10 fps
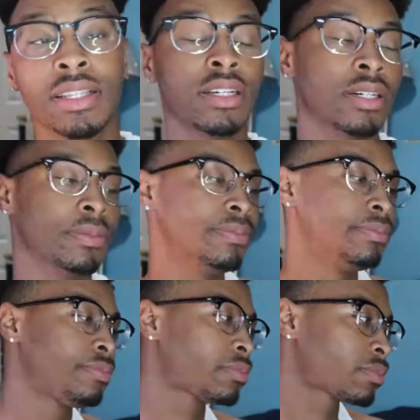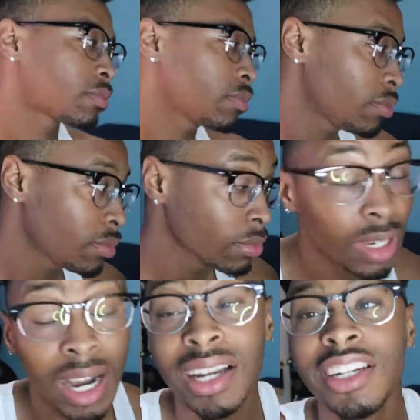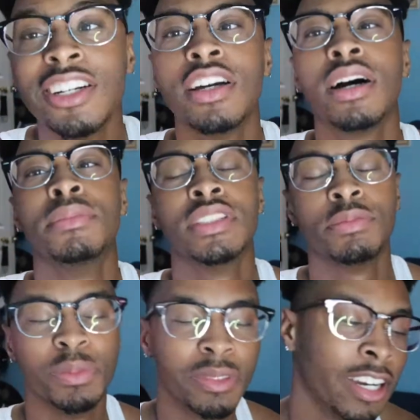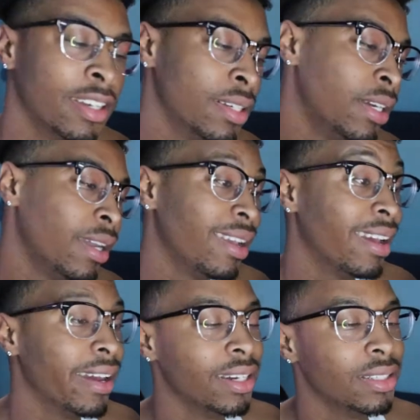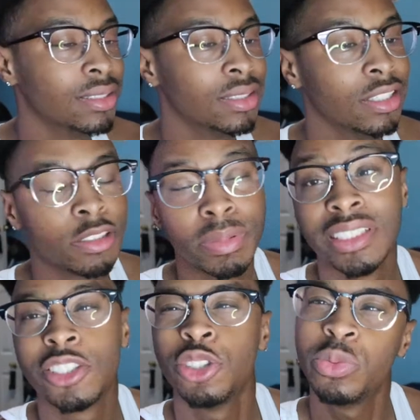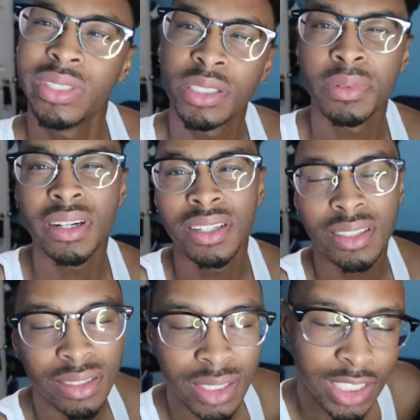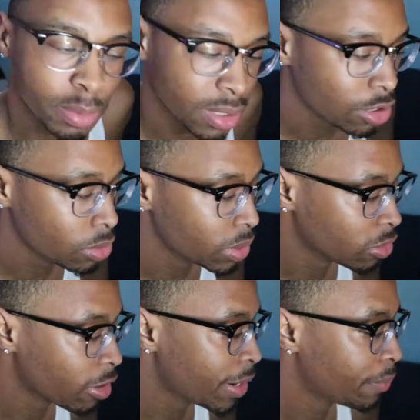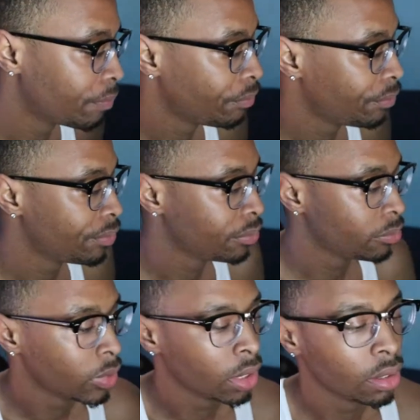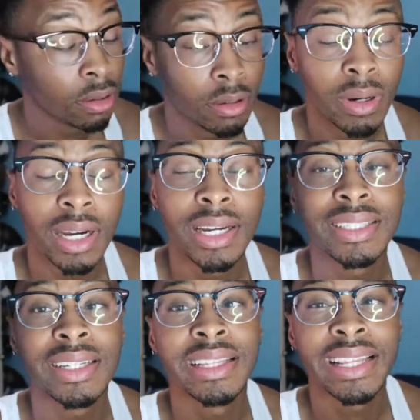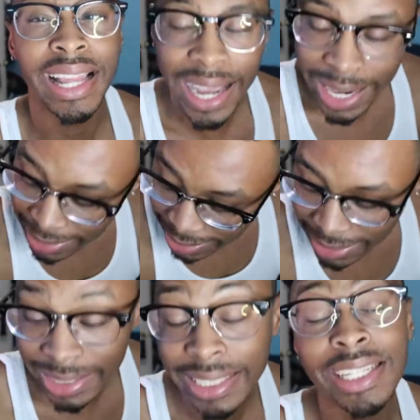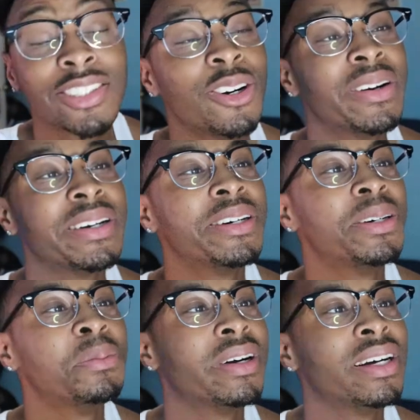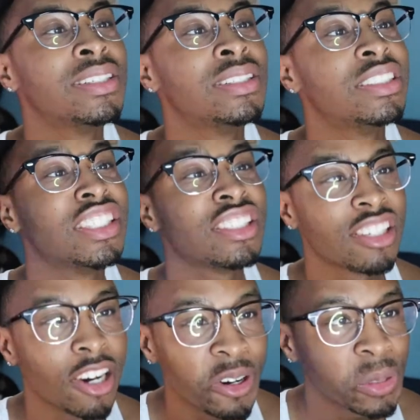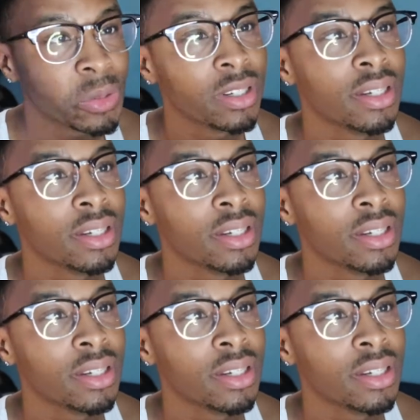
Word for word: Hey, look, I know y'all miss me, bruh. Hey, it's been two weeks, bruh. It's been two weeks, right? But it's a lot that's going on, bruh. Just know